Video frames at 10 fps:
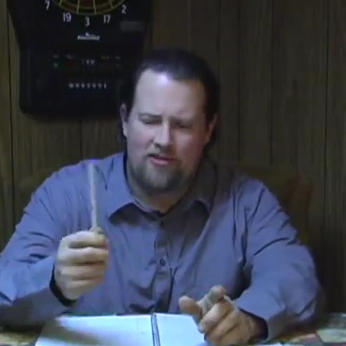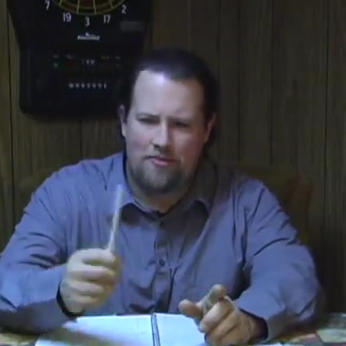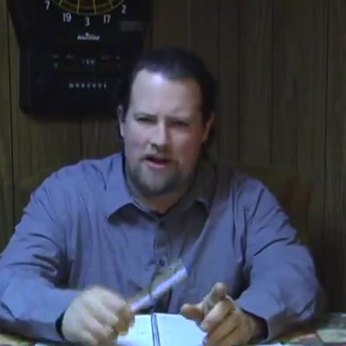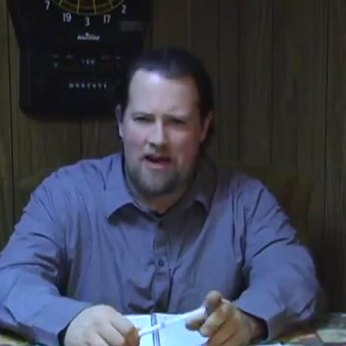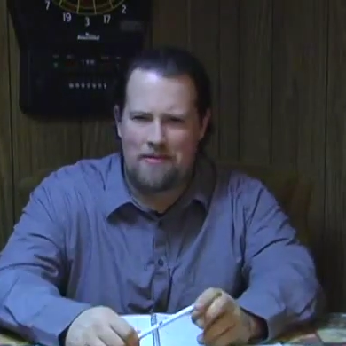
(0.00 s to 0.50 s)

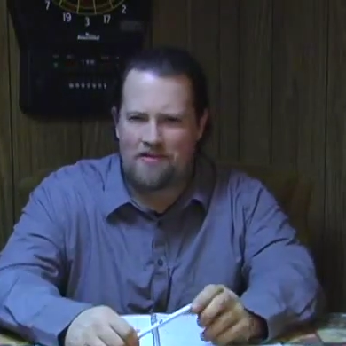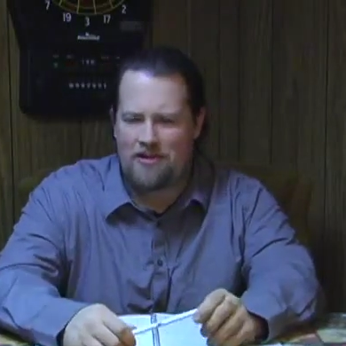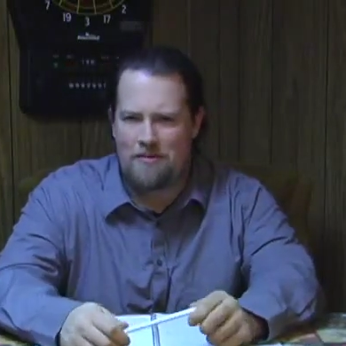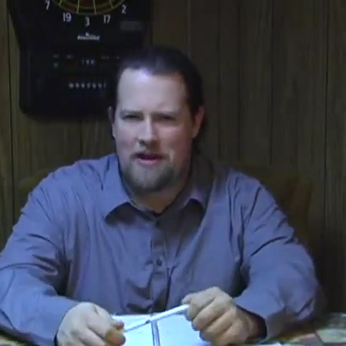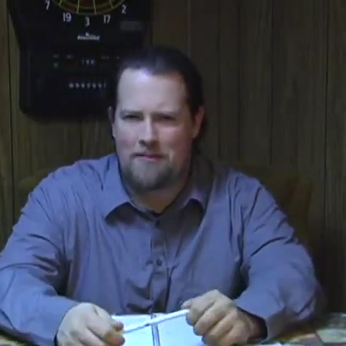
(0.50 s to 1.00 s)
some comments
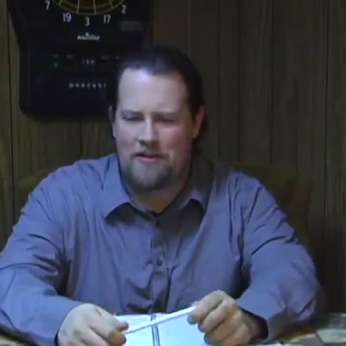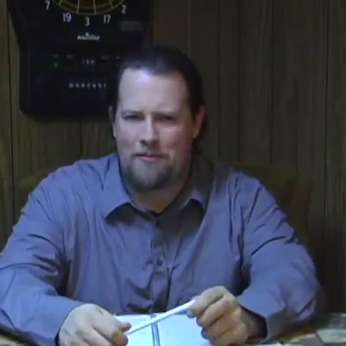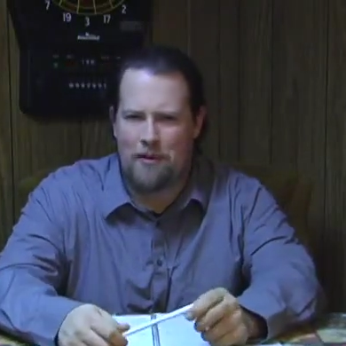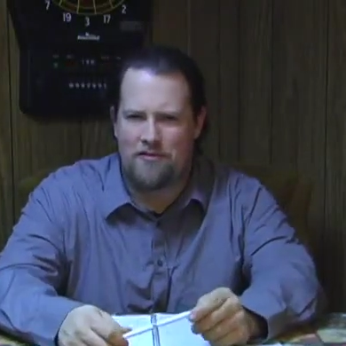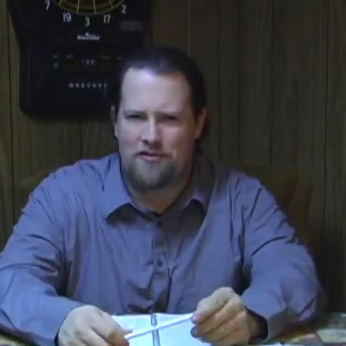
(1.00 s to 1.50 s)
he made about
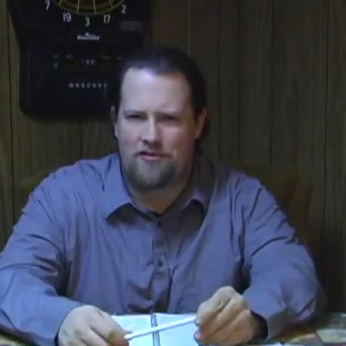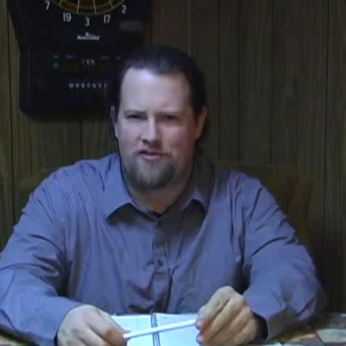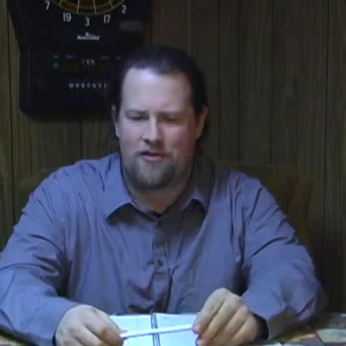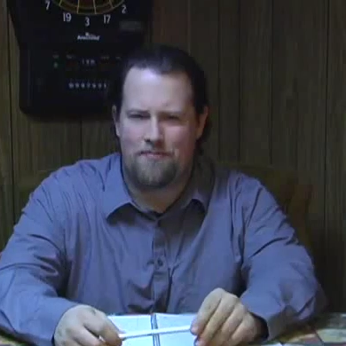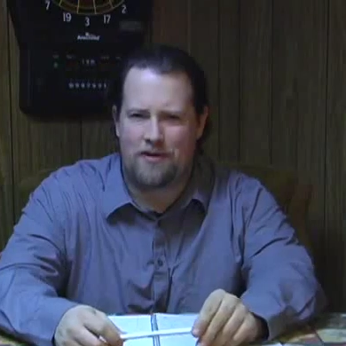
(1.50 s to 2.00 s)
the president's
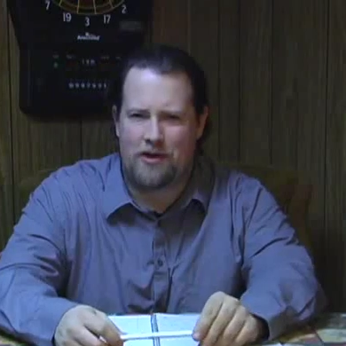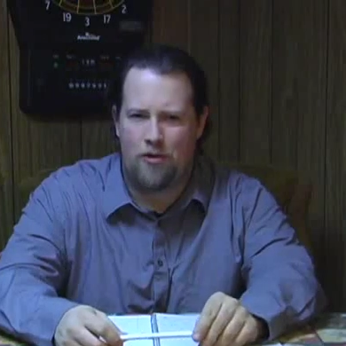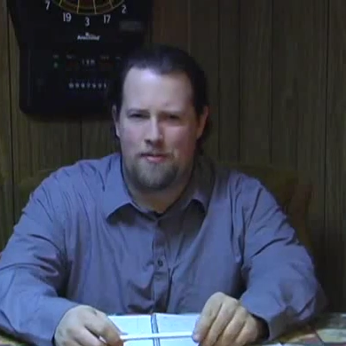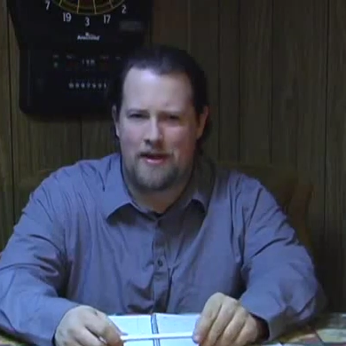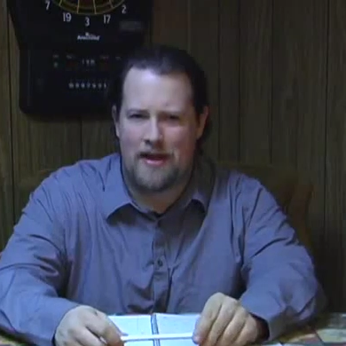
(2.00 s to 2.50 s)
trip to
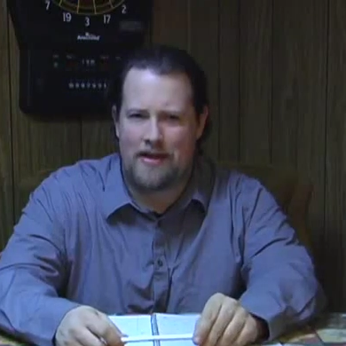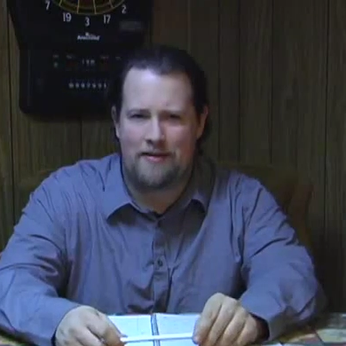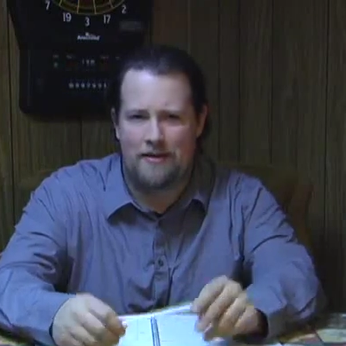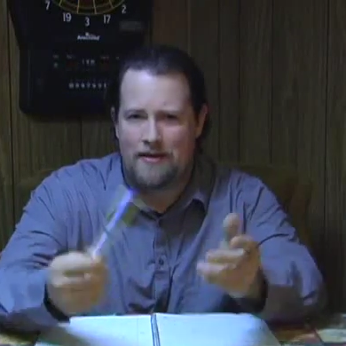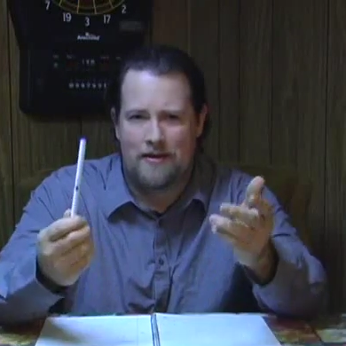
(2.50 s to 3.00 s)

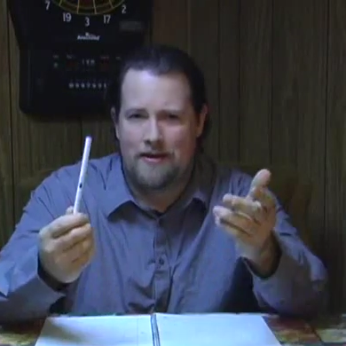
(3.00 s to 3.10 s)
Copenhagen,